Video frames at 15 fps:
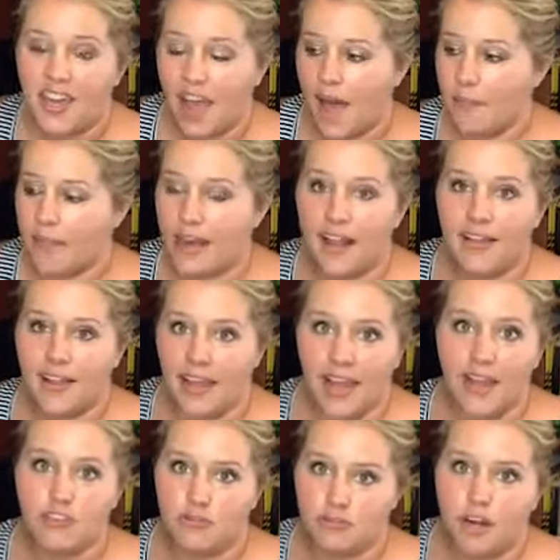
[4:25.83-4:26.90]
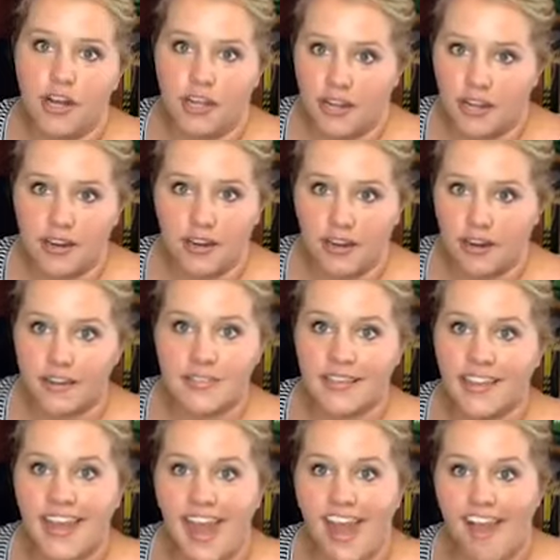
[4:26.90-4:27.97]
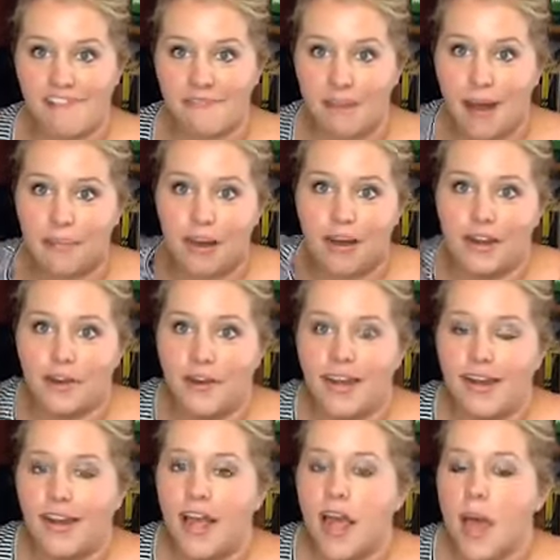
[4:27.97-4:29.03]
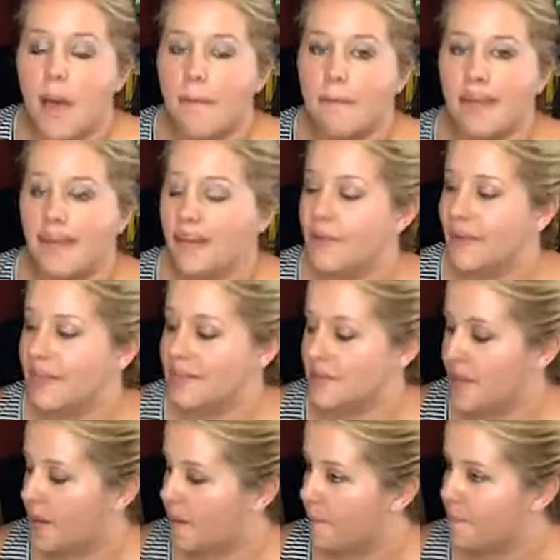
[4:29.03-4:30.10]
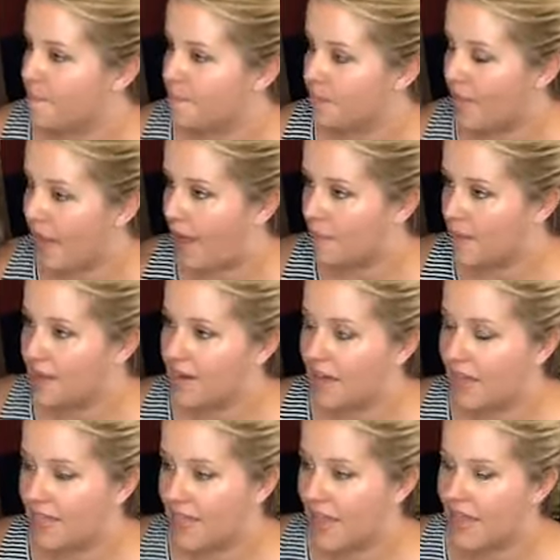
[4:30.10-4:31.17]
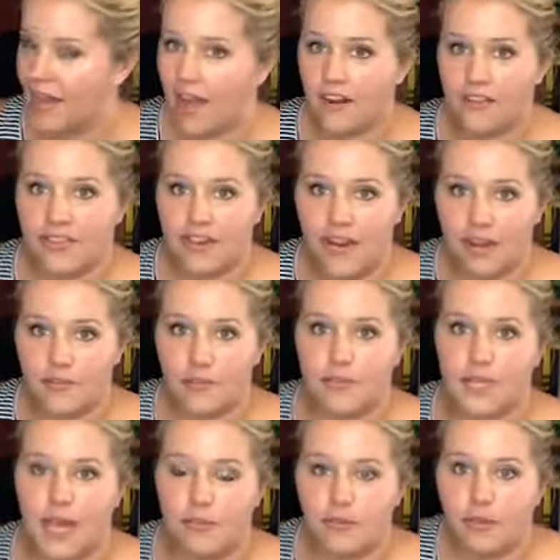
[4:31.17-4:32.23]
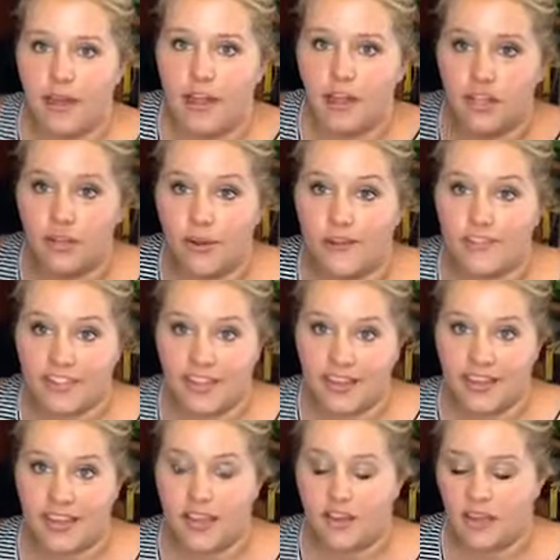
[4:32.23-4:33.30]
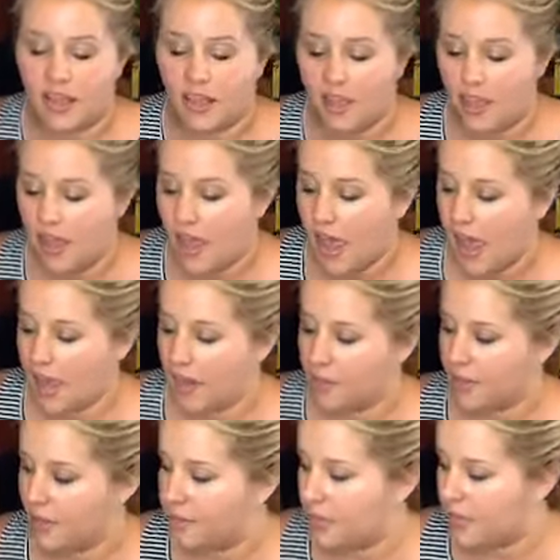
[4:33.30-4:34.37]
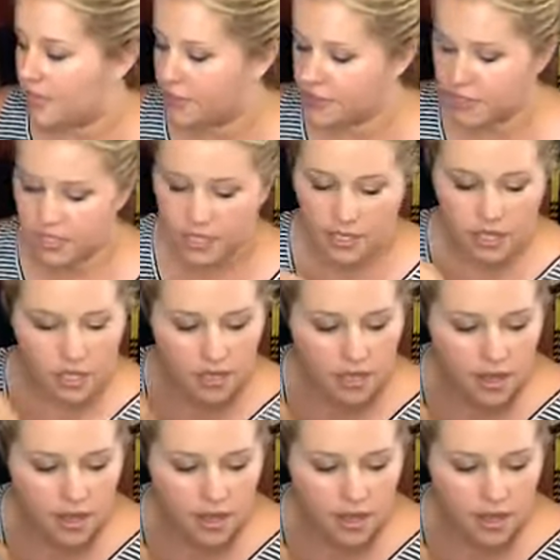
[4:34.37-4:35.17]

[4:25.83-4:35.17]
I mean, I drug it in here. It's like half my body weight. But anyways, I'm gonna lay it out on the dining room table and glue everything down. And I'm gonna be using